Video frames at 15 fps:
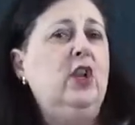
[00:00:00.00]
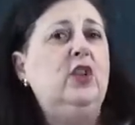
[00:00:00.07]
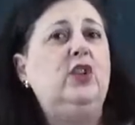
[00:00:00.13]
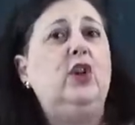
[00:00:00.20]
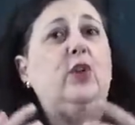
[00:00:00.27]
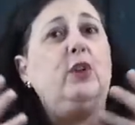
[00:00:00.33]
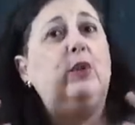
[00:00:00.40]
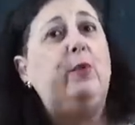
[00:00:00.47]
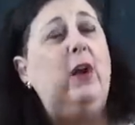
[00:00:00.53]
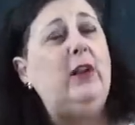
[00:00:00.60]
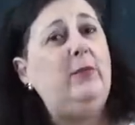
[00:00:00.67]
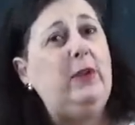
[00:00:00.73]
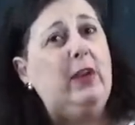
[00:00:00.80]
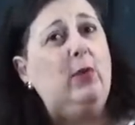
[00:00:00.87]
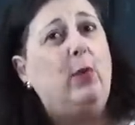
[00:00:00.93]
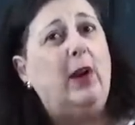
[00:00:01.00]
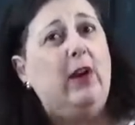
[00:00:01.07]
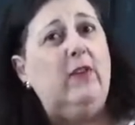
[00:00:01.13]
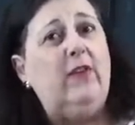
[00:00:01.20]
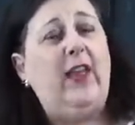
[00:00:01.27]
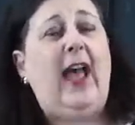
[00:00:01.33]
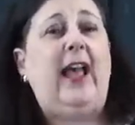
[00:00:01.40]
So you want to be
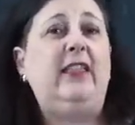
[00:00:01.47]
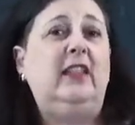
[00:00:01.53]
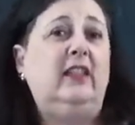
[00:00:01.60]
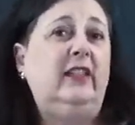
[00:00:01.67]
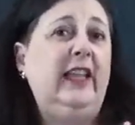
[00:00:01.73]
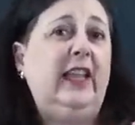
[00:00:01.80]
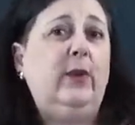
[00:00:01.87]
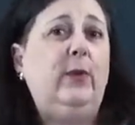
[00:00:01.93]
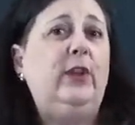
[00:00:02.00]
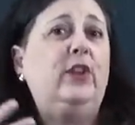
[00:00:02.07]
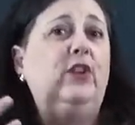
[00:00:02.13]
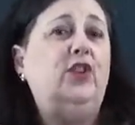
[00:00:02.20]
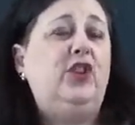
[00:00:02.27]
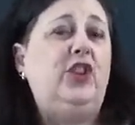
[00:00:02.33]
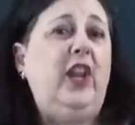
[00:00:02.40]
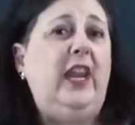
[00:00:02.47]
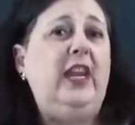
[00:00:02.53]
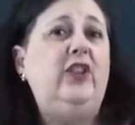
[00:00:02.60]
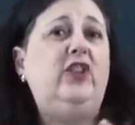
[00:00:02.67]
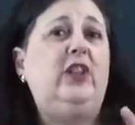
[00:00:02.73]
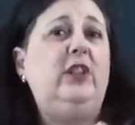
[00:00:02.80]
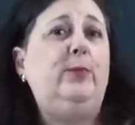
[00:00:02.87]
aware of that. The liquid could
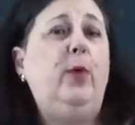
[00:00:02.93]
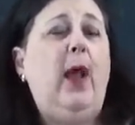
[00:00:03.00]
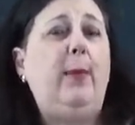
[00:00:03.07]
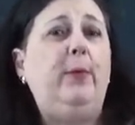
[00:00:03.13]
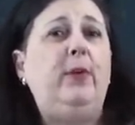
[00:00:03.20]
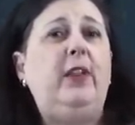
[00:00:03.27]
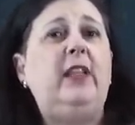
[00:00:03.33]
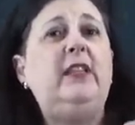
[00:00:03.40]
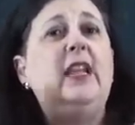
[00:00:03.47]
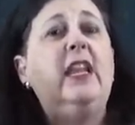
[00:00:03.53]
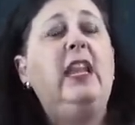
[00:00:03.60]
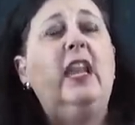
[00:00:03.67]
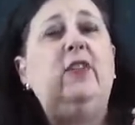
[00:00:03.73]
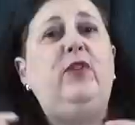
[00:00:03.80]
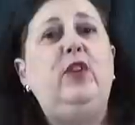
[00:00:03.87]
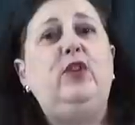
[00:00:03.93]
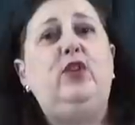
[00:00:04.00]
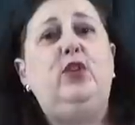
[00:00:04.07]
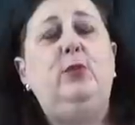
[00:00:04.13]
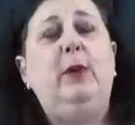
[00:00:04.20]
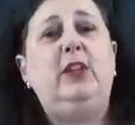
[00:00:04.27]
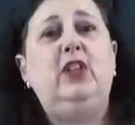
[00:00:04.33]
change its properties if there's
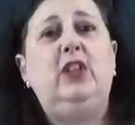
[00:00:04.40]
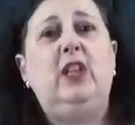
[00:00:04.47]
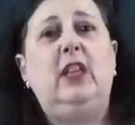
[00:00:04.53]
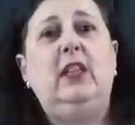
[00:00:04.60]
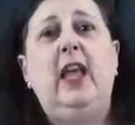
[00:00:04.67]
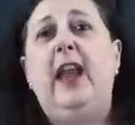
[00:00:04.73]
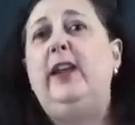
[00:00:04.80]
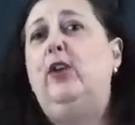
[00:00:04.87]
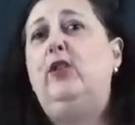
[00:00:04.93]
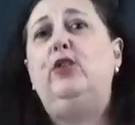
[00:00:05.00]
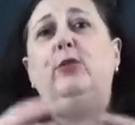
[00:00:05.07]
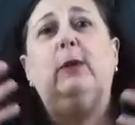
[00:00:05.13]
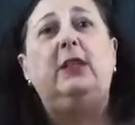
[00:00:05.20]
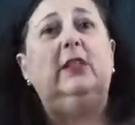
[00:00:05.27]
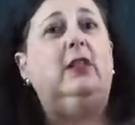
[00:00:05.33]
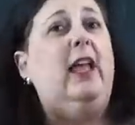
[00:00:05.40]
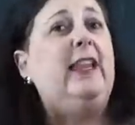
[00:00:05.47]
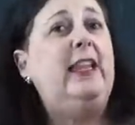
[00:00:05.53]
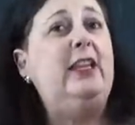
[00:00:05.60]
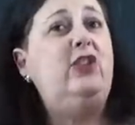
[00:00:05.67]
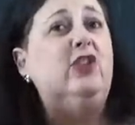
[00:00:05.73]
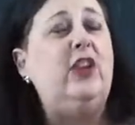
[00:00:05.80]
too much sunlight or too much
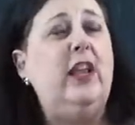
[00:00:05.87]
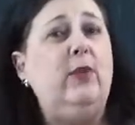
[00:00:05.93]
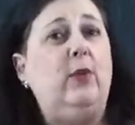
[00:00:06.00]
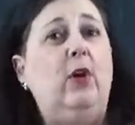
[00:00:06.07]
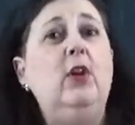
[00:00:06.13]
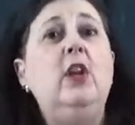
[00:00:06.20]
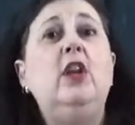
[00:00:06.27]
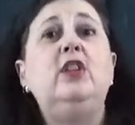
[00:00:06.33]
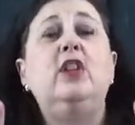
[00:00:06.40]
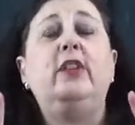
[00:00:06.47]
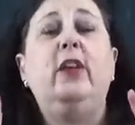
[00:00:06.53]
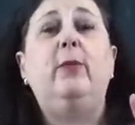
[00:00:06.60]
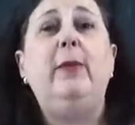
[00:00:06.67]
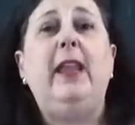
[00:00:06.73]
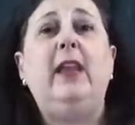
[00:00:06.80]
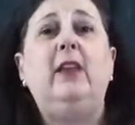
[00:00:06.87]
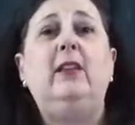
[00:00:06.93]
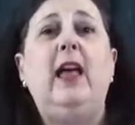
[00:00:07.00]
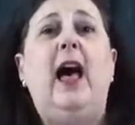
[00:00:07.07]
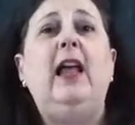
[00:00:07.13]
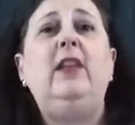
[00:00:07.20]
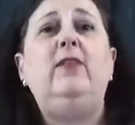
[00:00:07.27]
light in general. So they'll make a
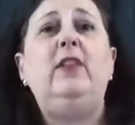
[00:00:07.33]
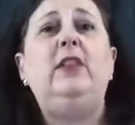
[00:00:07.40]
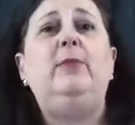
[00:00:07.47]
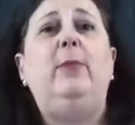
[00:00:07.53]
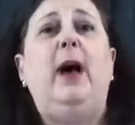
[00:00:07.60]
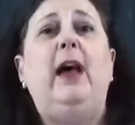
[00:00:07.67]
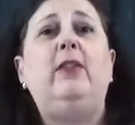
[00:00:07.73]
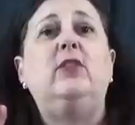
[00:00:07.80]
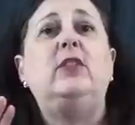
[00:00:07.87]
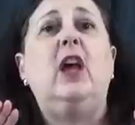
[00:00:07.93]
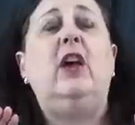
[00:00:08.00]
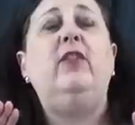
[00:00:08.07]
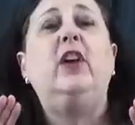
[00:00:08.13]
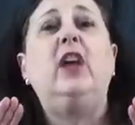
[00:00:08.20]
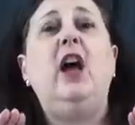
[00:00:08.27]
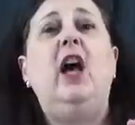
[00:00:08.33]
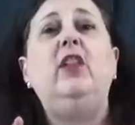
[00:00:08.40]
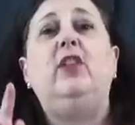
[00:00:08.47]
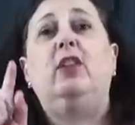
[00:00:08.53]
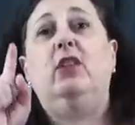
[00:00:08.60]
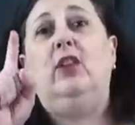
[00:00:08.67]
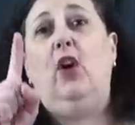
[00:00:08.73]
lot of these bottles of a
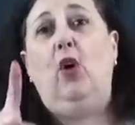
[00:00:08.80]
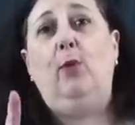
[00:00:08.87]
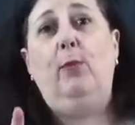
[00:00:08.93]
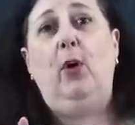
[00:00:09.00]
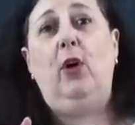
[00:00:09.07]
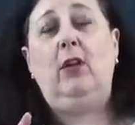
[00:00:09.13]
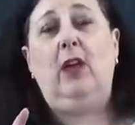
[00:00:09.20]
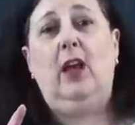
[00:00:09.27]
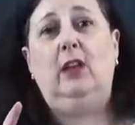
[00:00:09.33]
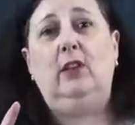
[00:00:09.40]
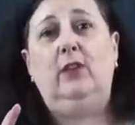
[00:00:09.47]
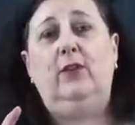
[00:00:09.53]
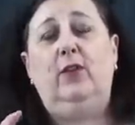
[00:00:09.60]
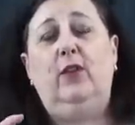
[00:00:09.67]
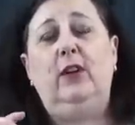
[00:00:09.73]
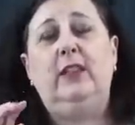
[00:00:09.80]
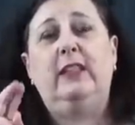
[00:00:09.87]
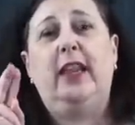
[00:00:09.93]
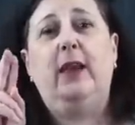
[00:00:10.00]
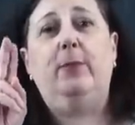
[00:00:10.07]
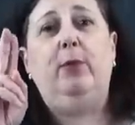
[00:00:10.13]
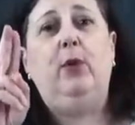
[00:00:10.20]
color, cobalt color, for
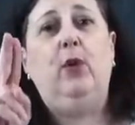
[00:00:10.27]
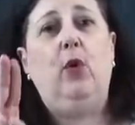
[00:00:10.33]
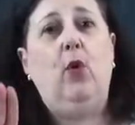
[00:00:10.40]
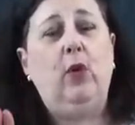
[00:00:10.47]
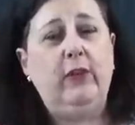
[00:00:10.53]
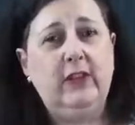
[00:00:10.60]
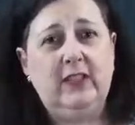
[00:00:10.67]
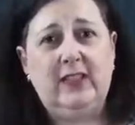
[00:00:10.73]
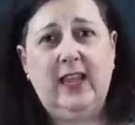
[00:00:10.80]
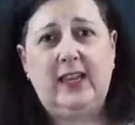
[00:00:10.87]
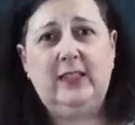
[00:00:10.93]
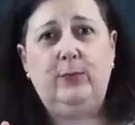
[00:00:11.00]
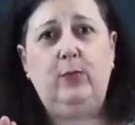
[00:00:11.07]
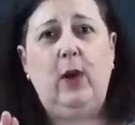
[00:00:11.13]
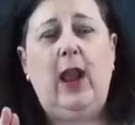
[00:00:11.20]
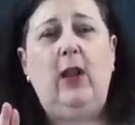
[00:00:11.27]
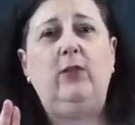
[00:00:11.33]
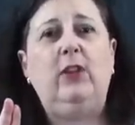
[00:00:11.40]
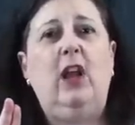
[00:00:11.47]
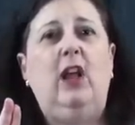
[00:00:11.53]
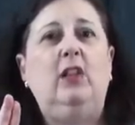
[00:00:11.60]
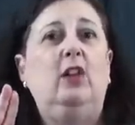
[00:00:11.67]
example, or this nice
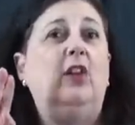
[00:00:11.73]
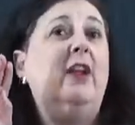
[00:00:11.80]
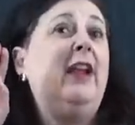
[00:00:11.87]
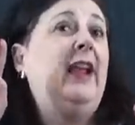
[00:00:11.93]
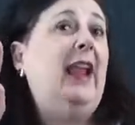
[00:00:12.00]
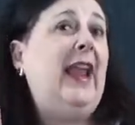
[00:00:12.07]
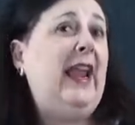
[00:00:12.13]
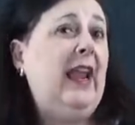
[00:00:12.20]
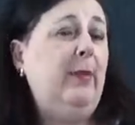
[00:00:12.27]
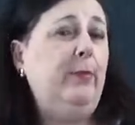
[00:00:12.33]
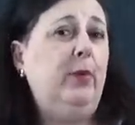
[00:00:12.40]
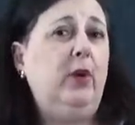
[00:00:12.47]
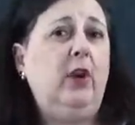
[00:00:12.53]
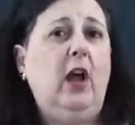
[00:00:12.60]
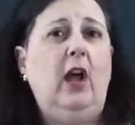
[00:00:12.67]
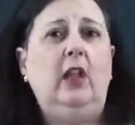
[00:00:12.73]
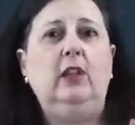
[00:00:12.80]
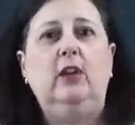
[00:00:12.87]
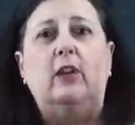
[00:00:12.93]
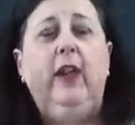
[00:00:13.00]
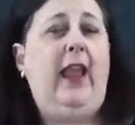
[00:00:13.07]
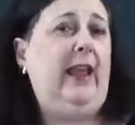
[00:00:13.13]
brown color, amber
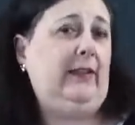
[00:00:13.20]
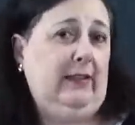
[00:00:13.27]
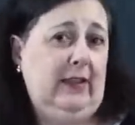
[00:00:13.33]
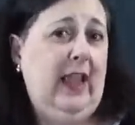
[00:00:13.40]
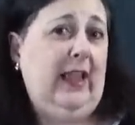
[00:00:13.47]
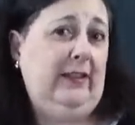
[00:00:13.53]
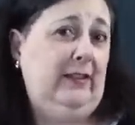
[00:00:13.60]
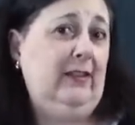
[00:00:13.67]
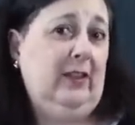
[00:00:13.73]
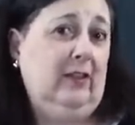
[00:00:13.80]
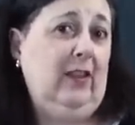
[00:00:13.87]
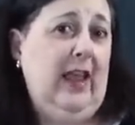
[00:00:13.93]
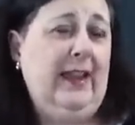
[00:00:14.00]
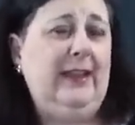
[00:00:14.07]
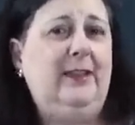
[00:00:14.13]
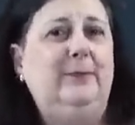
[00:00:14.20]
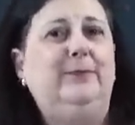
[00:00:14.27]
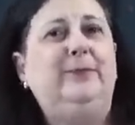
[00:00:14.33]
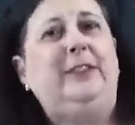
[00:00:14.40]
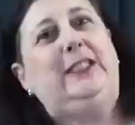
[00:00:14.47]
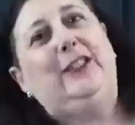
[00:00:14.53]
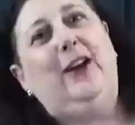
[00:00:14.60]
color, and the like.
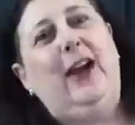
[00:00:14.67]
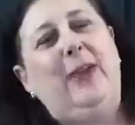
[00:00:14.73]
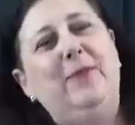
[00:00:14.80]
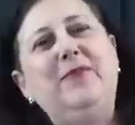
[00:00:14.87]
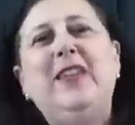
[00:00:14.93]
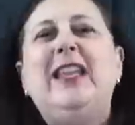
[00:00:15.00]
All right.